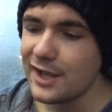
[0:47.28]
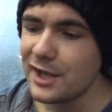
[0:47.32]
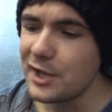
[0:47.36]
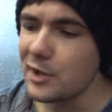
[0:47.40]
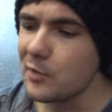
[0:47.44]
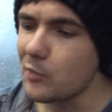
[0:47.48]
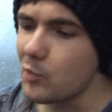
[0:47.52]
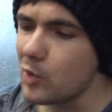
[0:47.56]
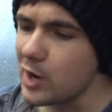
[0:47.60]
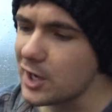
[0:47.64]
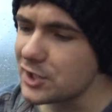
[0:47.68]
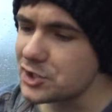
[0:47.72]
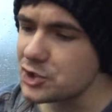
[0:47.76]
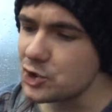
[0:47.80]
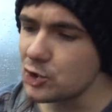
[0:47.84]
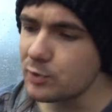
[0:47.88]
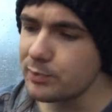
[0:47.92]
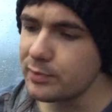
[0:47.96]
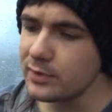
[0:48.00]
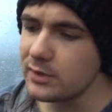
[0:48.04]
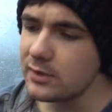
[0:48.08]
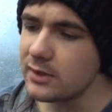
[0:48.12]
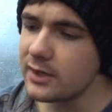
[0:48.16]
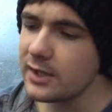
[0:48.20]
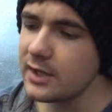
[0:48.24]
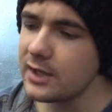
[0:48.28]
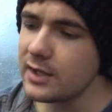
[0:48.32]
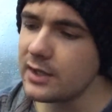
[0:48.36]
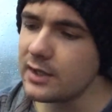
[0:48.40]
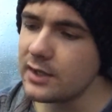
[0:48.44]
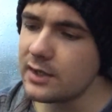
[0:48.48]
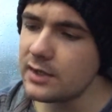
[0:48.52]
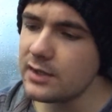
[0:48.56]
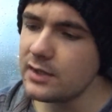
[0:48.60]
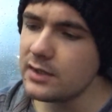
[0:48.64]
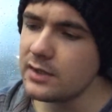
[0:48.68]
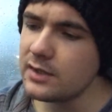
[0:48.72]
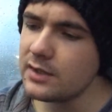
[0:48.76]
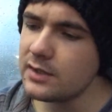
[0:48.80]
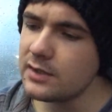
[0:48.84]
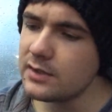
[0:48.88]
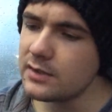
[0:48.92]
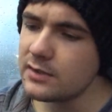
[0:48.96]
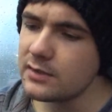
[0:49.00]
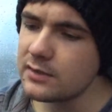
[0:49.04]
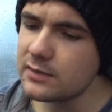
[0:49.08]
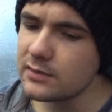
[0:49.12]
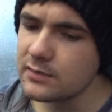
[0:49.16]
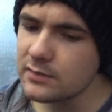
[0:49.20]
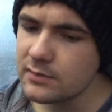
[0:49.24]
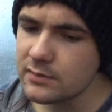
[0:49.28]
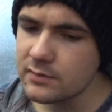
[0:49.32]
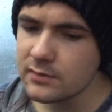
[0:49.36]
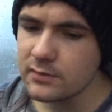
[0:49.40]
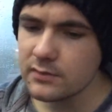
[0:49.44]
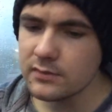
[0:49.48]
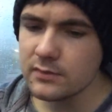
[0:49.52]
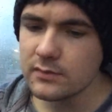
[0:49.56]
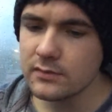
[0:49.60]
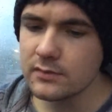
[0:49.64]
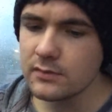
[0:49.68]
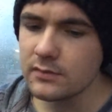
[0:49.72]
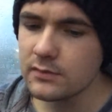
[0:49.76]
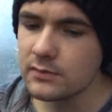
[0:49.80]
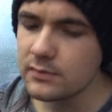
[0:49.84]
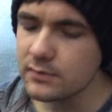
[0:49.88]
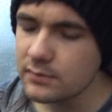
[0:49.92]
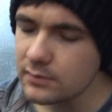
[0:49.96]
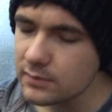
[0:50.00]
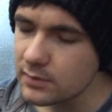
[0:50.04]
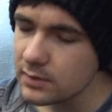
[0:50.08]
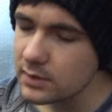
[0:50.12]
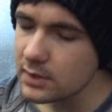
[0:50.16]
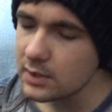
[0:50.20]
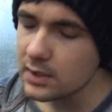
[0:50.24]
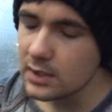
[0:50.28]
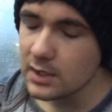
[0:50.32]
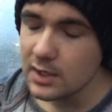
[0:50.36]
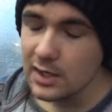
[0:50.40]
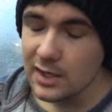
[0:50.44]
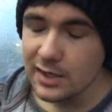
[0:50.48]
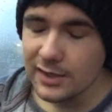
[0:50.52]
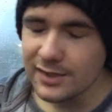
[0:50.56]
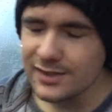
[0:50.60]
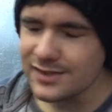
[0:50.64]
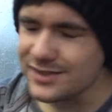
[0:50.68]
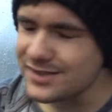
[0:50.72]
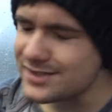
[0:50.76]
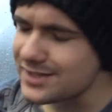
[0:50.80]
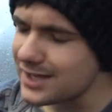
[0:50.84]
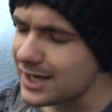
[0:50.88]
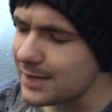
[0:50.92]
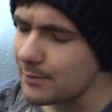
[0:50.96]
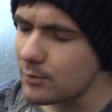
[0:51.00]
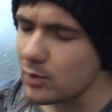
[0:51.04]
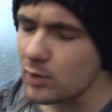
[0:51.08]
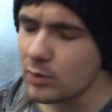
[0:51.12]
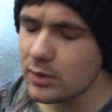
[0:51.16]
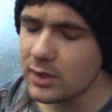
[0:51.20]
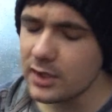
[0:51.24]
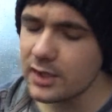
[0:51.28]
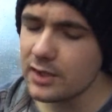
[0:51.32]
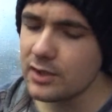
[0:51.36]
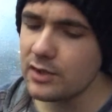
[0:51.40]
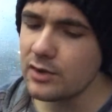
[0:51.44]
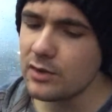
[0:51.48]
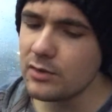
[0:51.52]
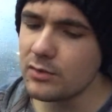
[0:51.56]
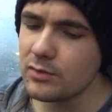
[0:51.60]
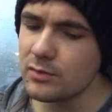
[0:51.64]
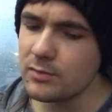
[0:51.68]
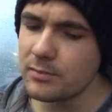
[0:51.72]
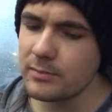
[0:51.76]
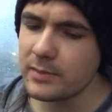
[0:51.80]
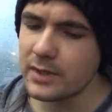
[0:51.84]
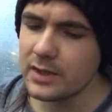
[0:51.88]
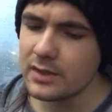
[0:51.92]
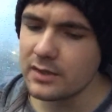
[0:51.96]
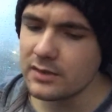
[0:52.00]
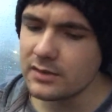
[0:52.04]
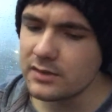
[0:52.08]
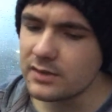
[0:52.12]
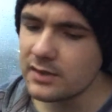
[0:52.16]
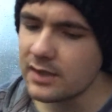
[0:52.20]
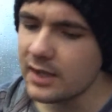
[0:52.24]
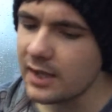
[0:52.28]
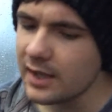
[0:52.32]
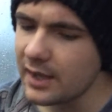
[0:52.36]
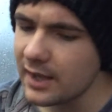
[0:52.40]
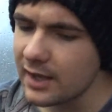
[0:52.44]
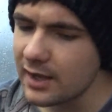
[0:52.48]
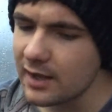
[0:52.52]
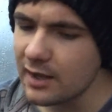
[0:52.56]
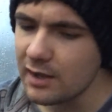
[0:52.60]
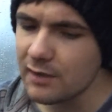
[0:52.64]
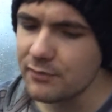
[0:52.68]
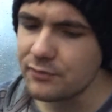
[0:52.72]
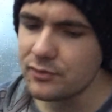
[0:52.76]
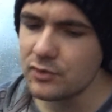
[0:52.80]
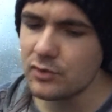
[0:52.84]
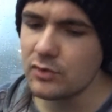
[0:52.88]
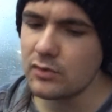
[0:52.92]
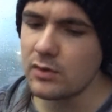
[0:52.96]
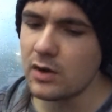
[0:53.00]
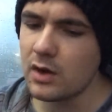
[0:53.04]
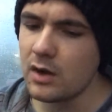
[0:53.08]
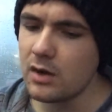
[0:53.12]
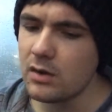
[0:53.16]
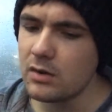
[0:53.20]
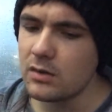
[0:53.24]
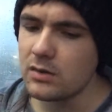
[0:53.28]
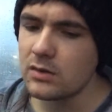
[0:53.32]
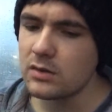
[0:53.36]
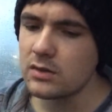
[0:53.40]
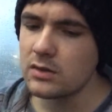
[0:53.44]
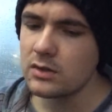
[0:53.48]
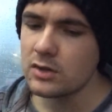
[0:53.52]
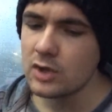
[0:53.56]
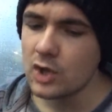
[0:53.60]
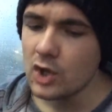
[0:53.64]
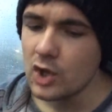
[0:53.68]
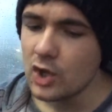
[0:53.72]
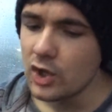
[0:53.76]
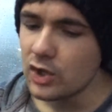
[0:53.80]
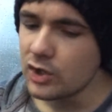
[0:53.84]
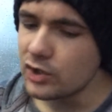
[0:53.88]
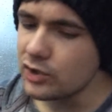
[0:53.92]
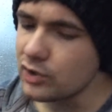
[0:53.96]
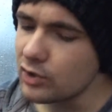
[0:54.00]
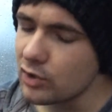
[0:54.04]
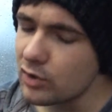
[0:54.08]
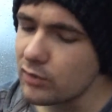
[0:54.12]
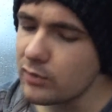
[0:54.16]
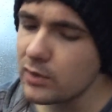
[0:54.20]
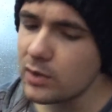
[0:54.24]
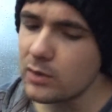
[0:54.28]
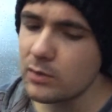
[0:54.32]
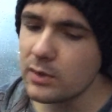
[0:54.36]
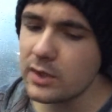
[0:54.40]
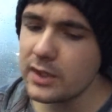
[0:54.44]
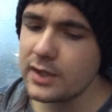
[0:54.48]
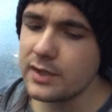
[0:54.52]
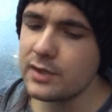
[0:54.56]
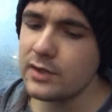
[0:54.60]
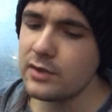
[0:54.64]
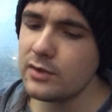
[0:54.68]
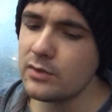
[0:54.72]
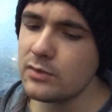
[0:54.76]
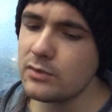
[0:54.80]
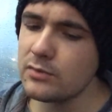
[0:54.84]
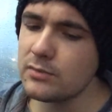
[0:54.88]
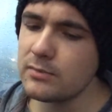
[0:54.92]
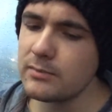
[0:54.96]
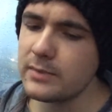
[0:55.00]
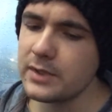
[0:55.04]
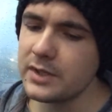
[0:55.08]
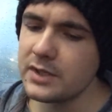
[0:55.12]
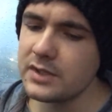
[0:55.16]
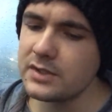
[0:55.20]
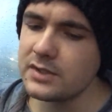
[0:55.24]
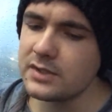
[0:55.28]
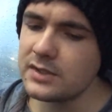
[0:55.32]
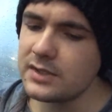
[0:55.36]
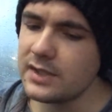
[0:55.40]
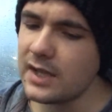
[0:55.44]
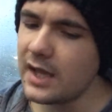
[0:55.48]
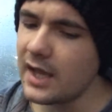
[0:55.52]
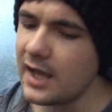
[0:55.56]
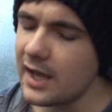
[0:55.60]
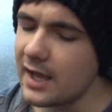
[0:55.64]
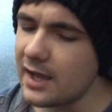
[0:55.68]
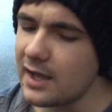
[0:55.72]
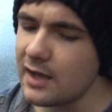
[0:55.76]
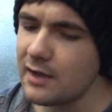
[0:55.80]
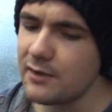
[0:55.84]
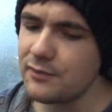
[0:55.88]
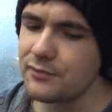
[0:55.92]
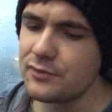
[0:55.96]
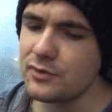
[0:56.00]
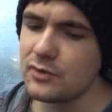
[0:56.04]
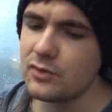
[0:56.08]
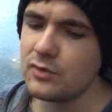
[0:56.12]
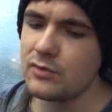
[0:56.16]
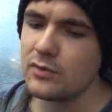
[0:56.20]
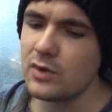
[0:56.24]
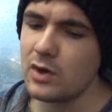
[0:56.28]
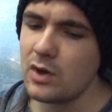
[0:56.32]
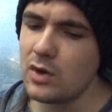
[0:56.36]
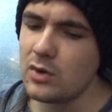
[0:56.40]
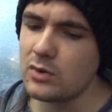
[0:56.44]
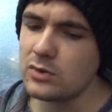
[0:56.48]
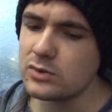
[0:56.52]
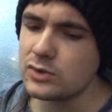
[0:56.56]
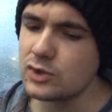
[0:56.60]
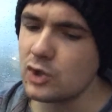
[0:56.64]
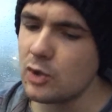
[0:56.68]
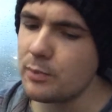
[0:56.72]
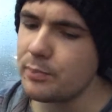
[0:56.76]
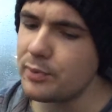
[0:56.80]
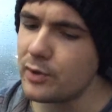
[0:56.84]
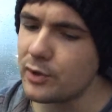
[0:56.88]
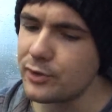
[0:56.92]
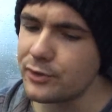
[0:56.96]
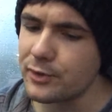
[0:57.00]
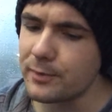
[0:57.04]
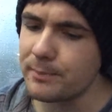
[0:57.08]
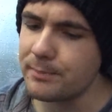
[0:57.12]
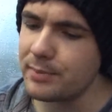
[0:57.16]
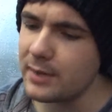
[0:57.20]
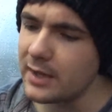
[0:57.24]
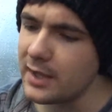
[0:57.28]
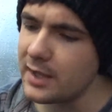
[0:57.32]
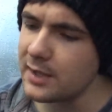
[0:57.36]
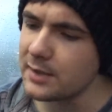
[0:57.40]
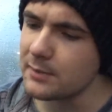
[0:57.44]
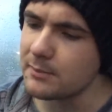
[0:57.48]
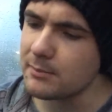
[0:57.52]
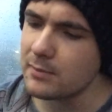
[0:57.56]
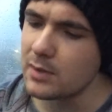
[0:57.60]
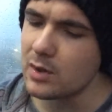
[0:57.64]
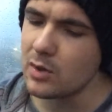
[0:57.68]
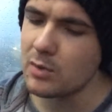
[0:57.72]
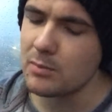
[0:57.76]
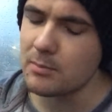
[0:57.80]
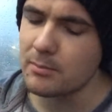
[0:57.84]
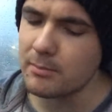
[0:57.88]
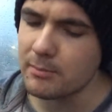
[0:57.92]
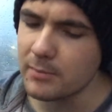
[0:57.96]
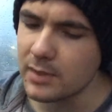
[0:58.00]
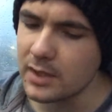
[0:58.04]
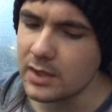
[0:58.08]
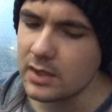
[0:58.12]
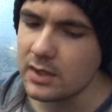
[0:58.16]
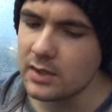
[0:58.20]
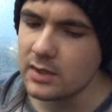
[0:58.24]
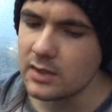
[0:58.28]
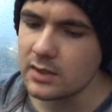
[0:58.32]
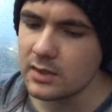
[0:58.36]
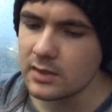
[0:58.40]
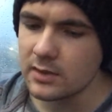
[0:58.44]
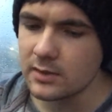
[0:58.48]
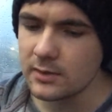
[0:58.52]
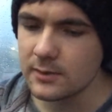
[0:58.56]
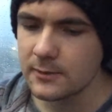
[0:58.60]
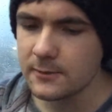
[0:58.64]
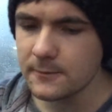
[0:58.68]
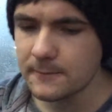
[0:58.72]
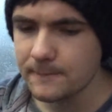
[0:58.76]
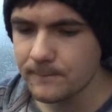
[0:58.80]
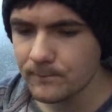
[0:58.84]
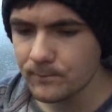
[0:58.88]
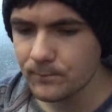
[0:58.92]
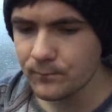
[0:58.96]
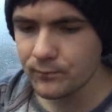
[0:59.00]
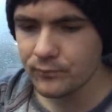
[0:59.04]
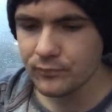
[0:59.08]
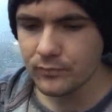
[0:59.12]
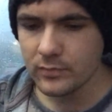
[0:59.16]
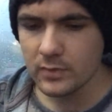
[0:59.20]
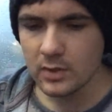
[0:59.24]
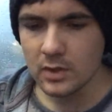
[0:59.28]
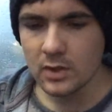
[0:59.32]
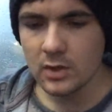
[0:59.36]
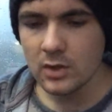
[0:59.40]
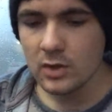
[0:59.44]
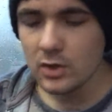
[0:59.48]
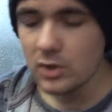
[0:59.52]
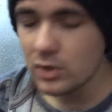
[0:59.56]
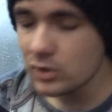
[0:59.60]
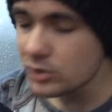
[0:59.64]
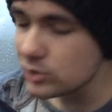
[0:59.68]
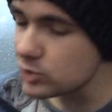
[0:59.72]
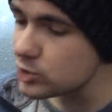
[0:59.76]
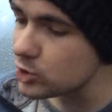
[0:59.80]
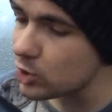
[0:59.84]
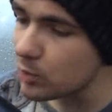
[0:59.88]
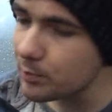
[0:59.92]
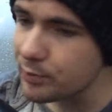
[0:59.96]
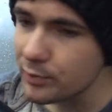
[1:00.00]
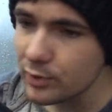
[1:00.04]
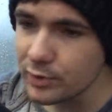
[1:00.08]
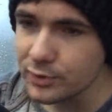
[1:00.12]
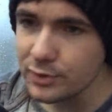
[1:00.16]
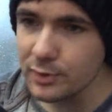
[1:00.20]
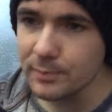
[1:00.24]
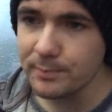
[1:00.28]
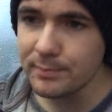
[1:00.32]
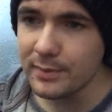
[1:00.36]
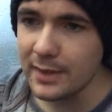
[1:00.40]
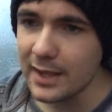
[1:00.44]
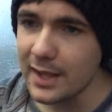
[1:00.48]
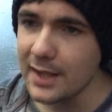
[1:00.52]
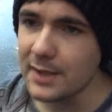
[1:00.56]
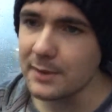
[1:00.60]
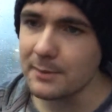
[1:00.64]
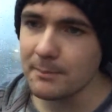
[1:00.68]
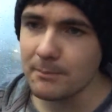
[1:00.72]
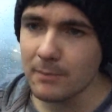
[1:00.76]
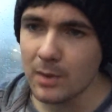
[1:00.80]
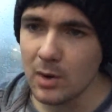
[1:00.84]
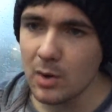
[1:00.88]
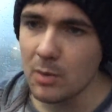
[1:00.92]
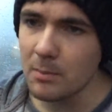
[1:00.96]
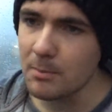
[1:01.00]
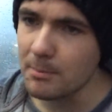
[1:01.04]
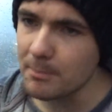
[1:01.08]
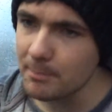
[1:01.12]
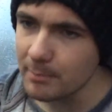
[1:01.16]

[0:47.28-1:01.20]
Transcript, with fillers: in what you believe? Cause I'm only human after all. You're only human after all. Don't put the blame on me. Don't put your blame on